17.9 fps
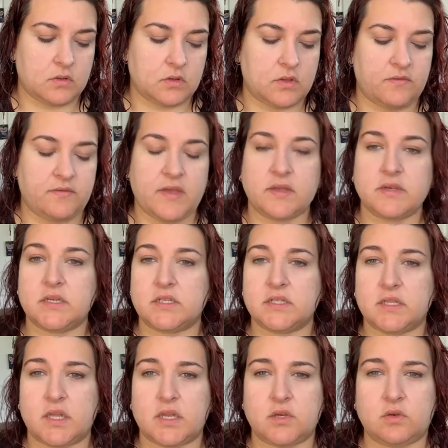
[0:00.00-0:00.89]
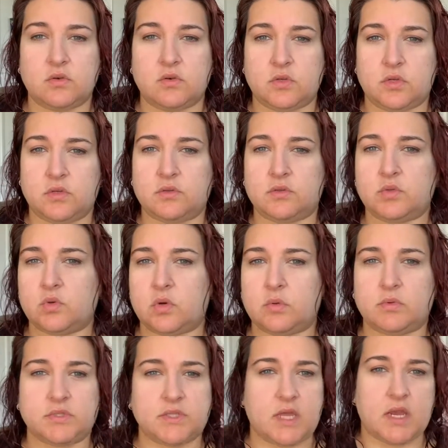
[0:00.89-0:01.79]
foundation that I use
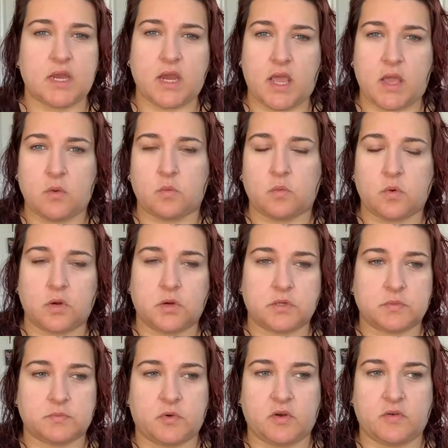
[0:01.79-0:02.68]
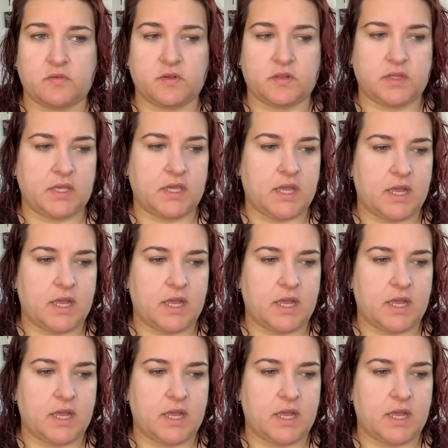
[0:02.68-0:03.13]
normal day-to-day works perfectly,